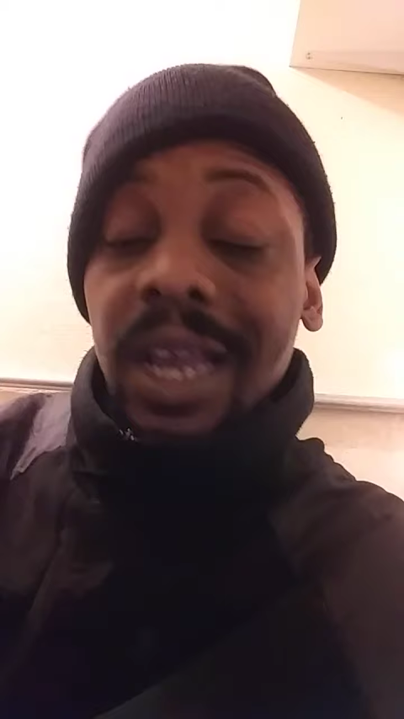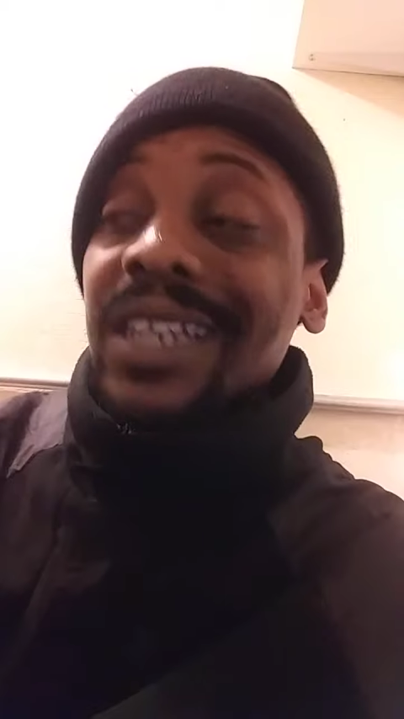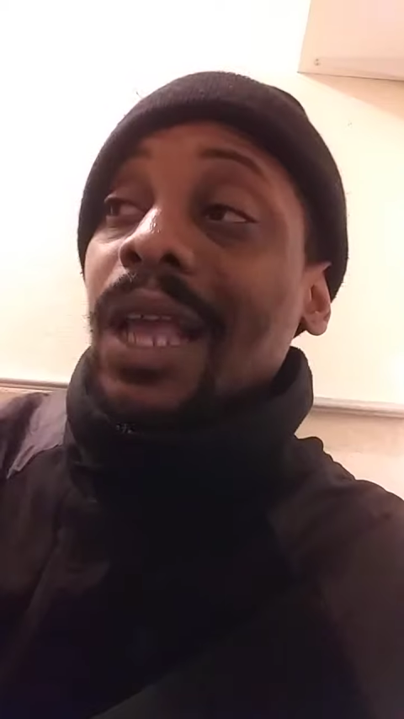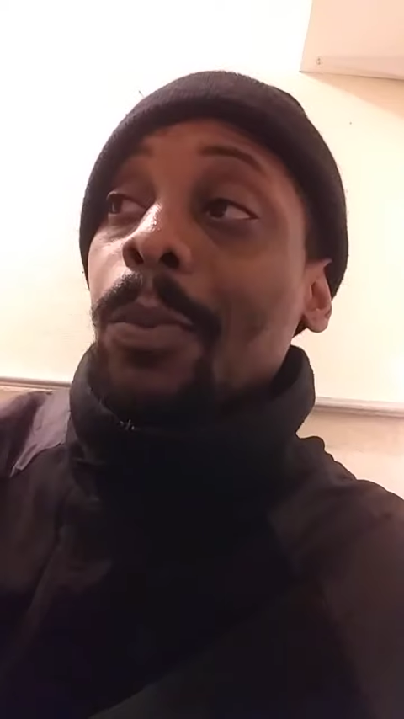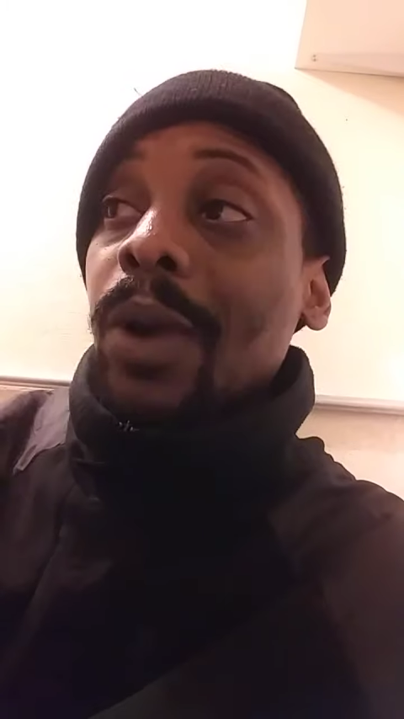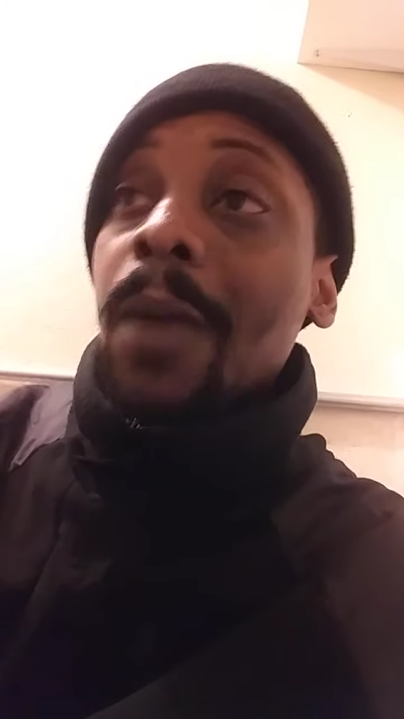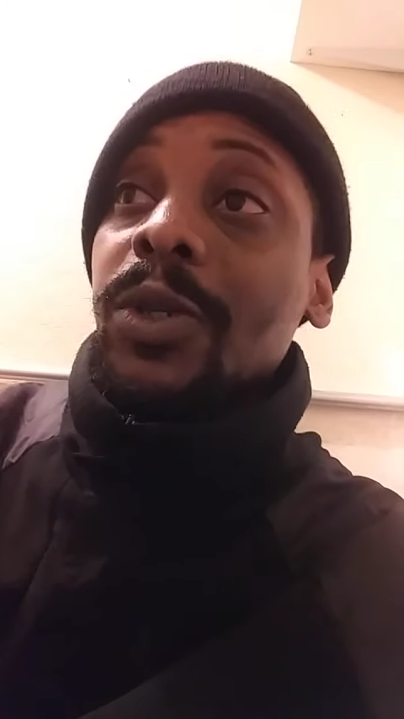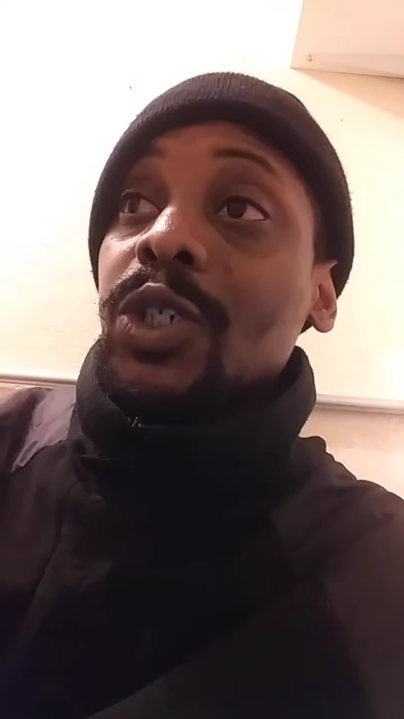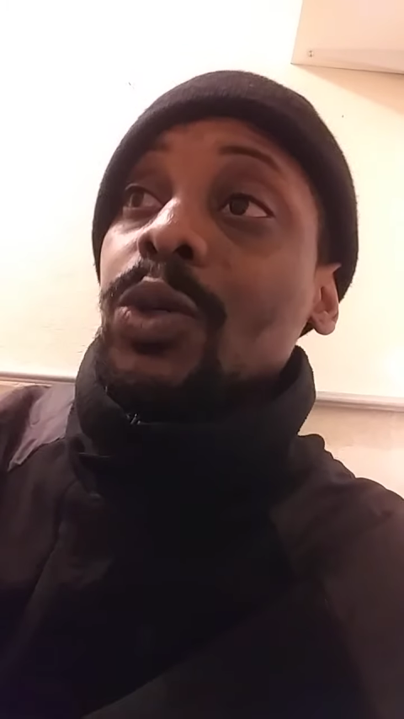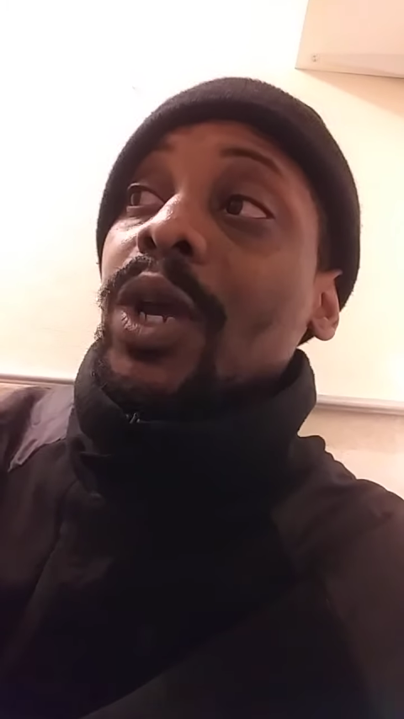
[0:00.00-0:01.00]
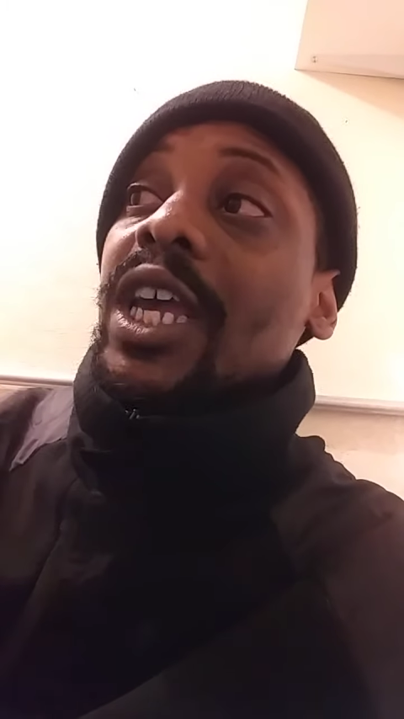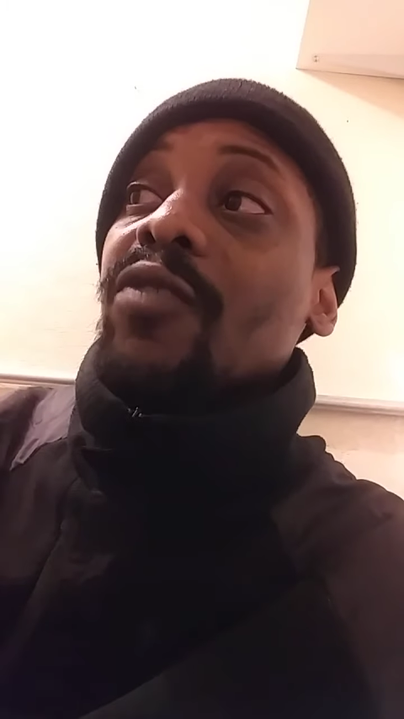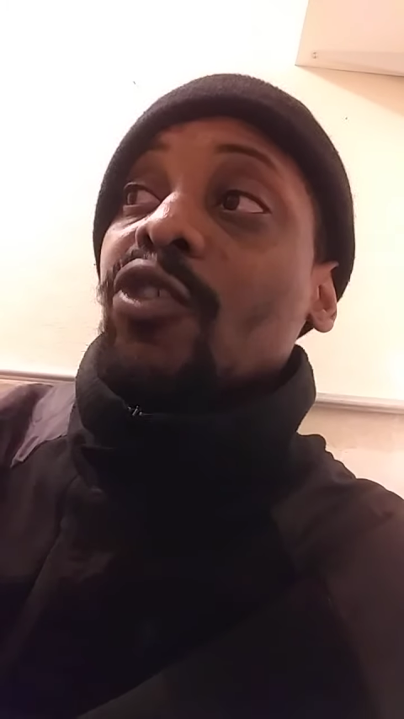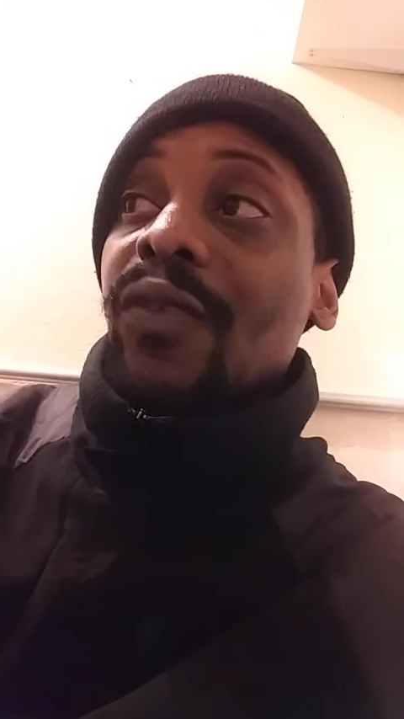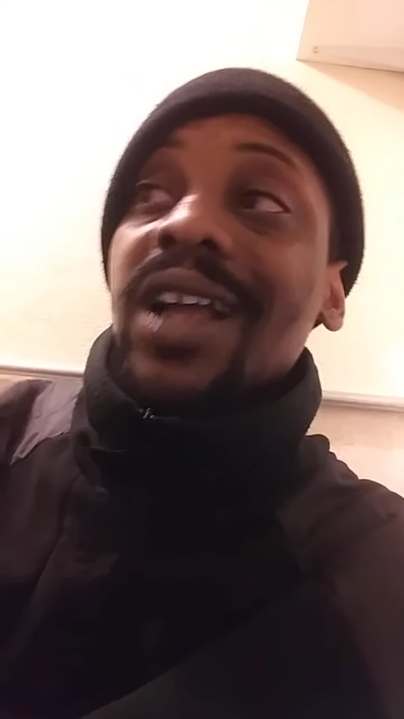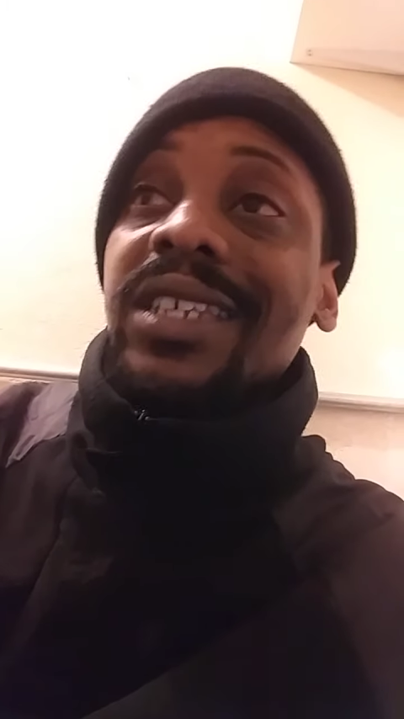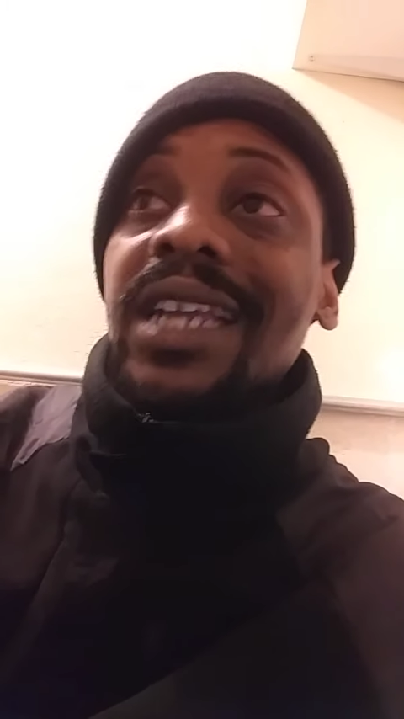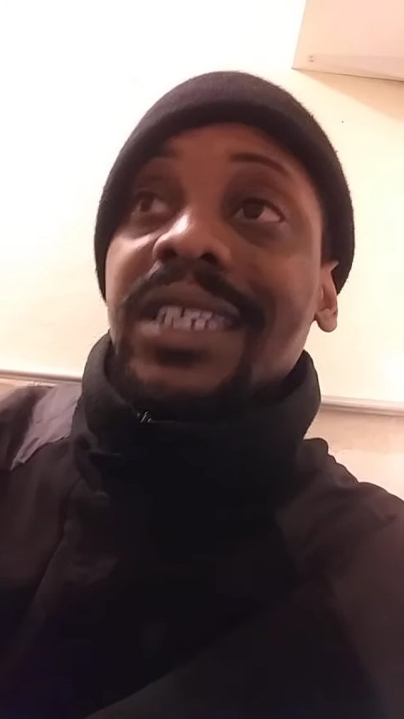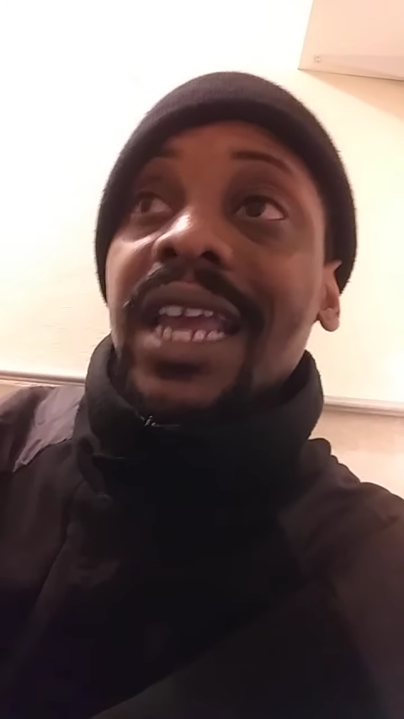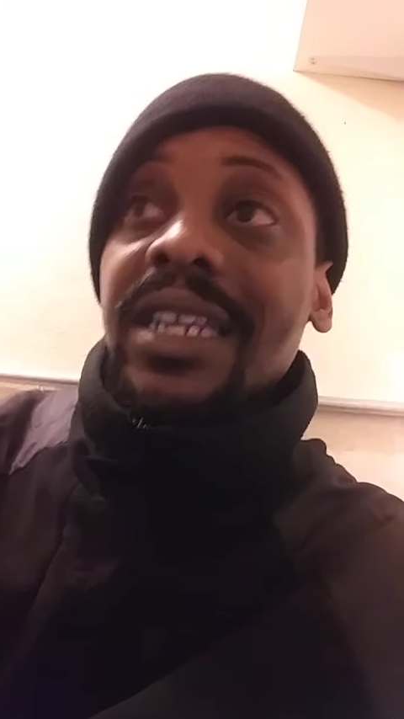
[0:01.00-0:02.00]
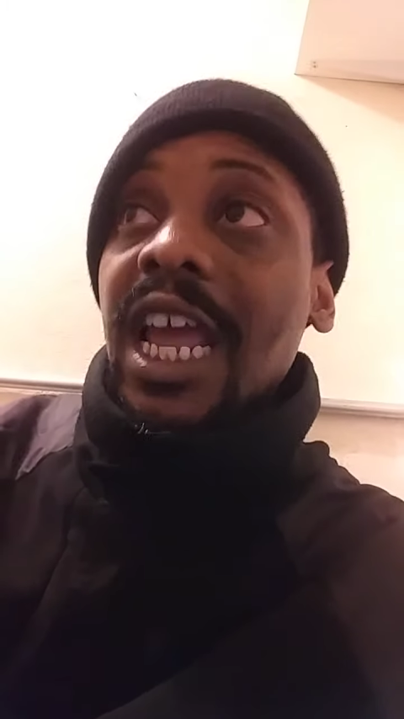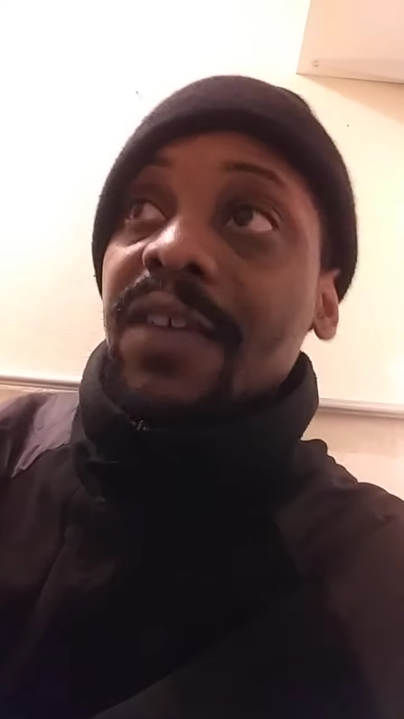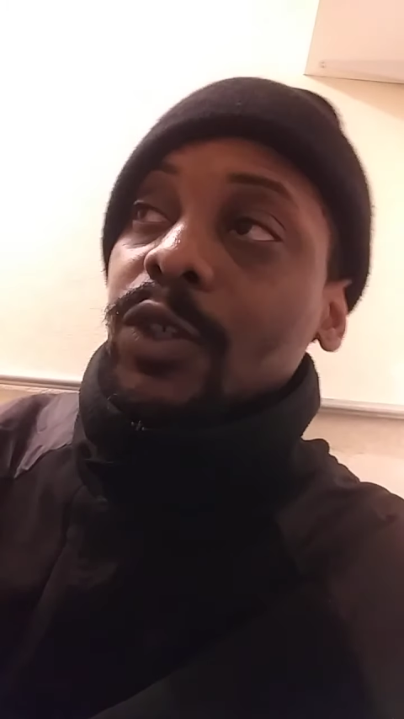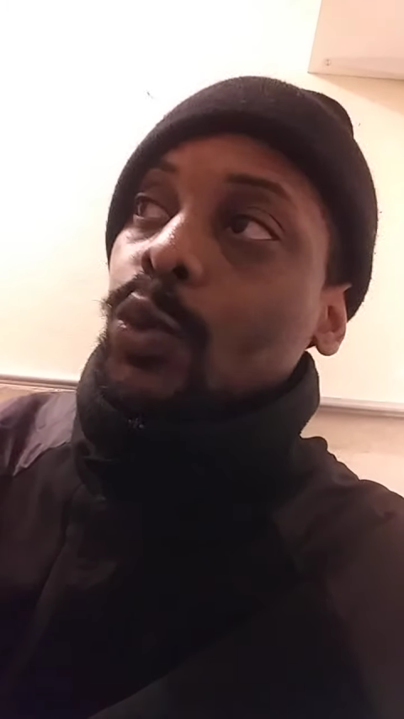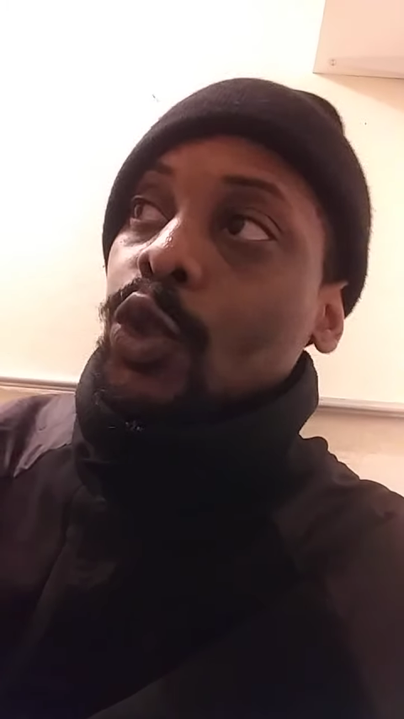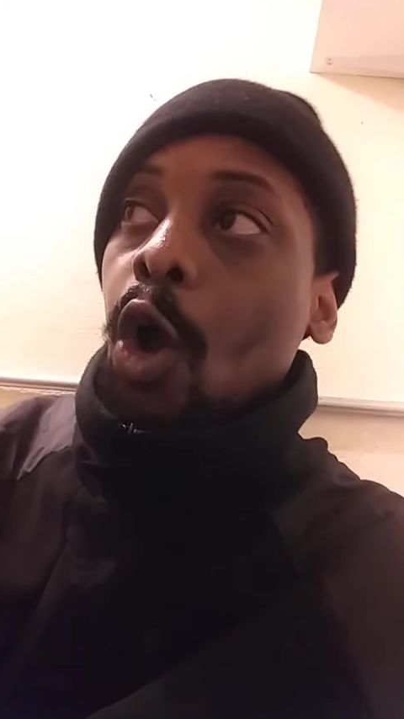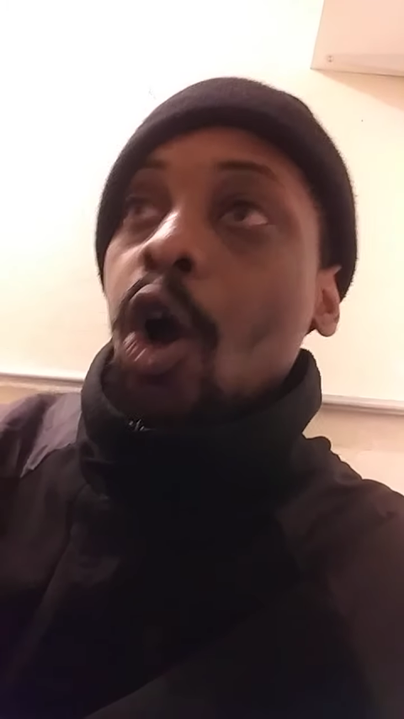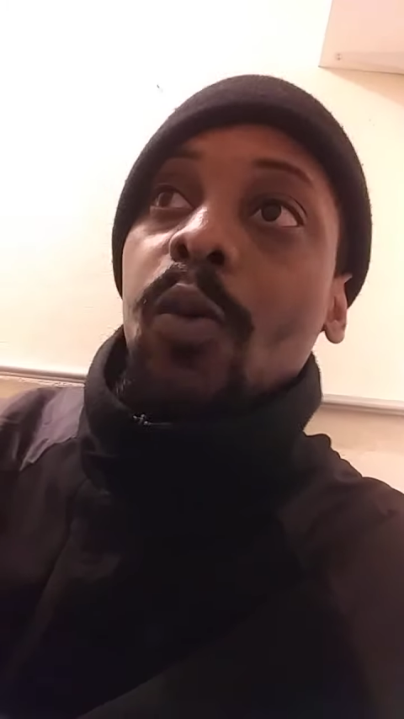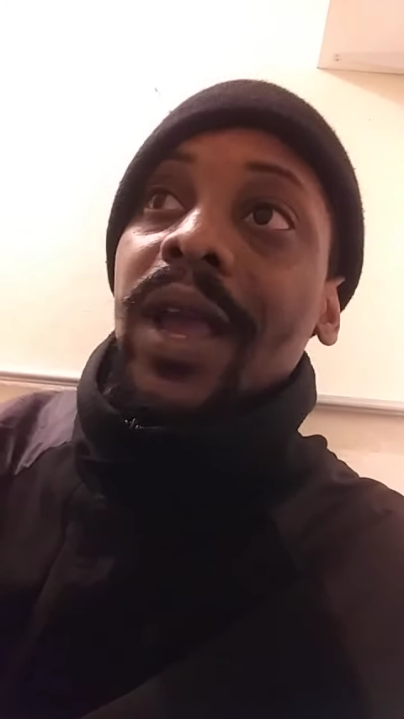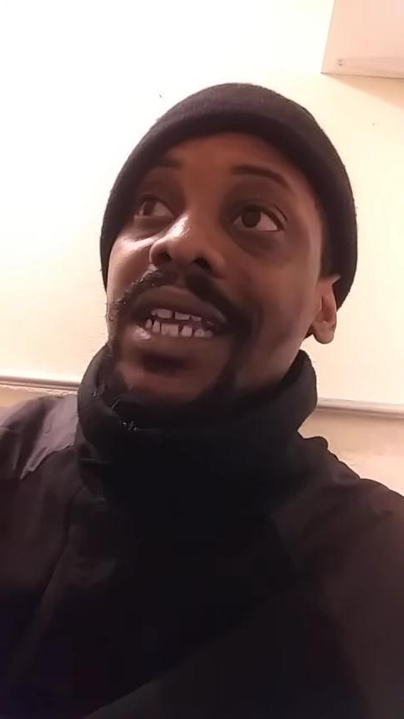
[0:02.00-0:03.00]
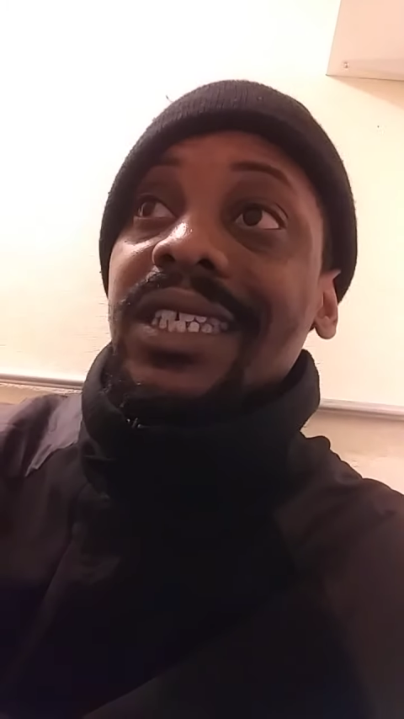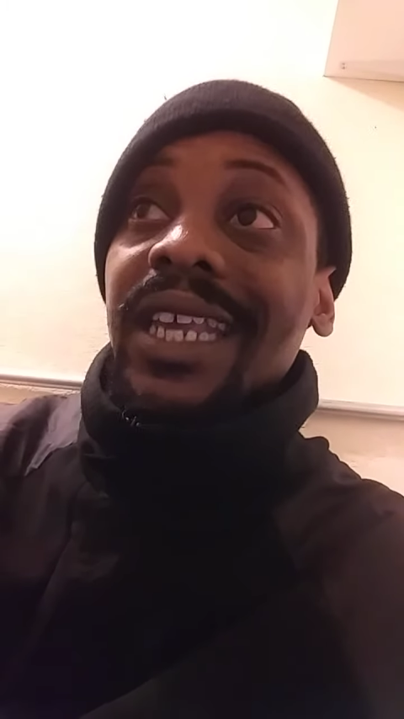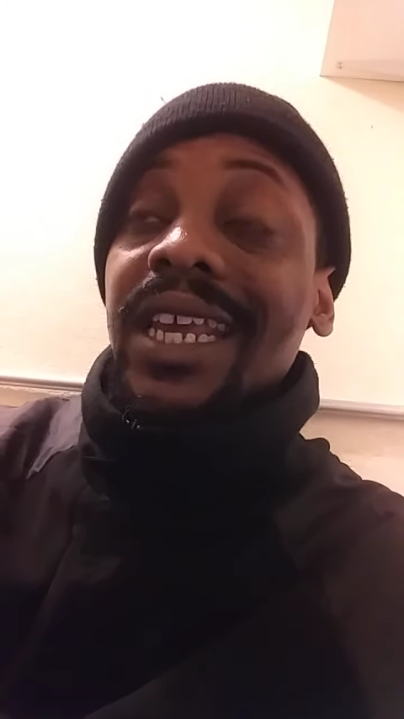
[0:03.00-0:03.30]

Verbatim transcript: Because I promise you, if Gervonta Tank Davis was always